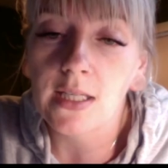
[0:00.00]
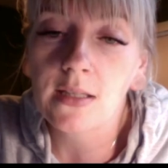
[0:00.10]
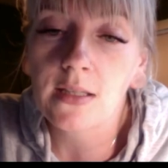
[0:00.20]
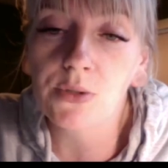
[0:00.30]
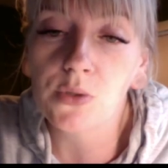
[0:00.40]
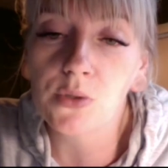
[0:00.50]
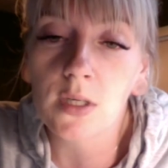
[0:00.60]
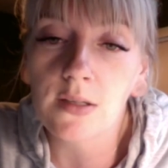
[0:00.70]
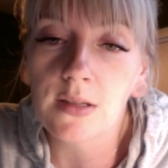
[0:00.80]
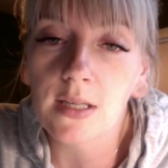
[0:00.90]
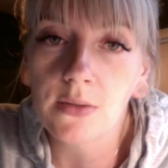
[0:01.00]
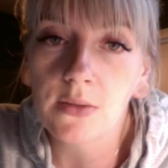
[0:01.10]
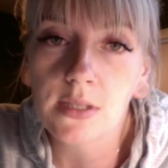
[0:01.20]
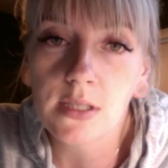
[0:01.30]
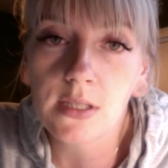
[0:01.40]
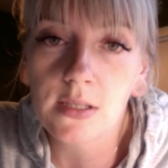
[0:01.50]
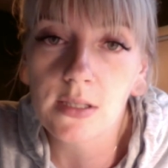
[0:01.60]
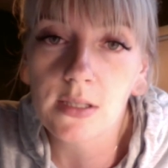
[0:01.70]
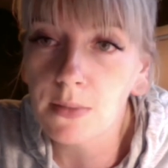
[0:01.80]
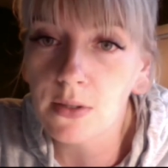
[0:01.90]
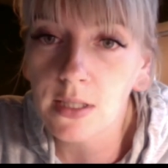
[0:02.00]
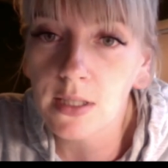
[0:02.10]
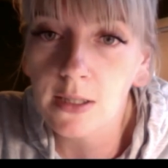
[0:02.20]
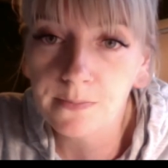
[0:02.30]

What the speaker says: There was one other thing I was going to talk about here.